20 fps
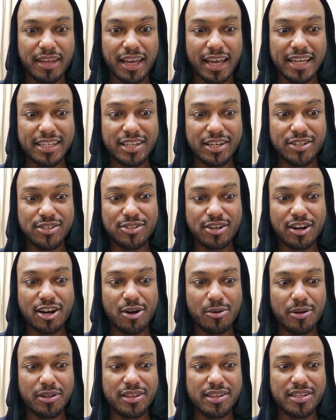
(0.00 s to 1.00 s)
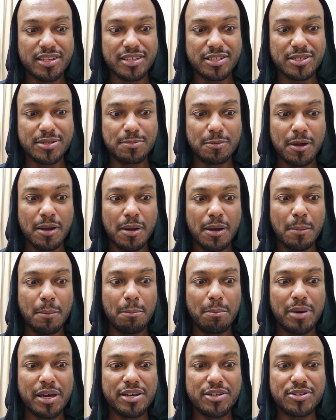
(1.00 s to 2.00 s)
It's going to start out with this
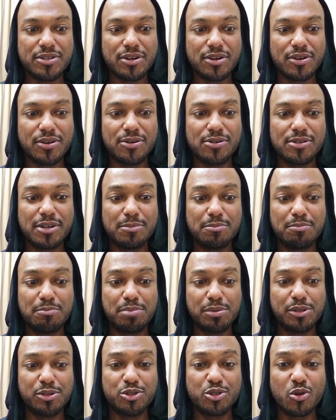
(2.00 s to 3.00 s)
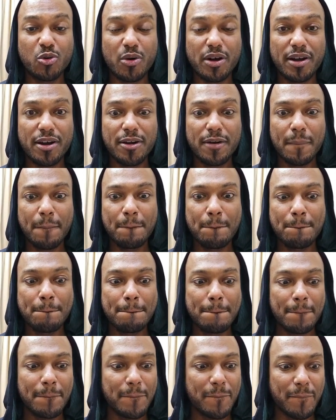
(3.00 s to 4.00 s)
pink circle and blue square.
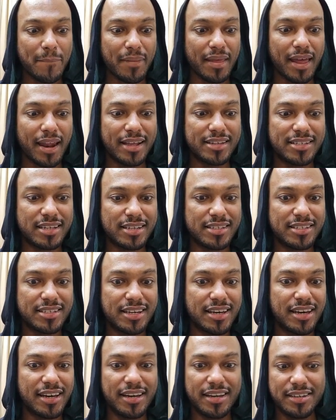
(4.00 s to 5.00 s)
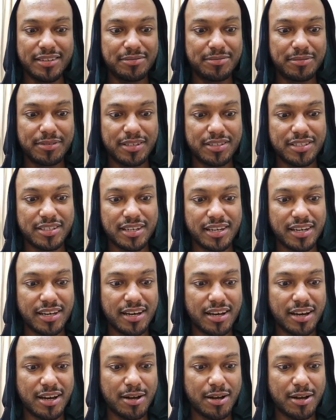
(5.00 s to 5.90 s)
And it's going to say, let's say,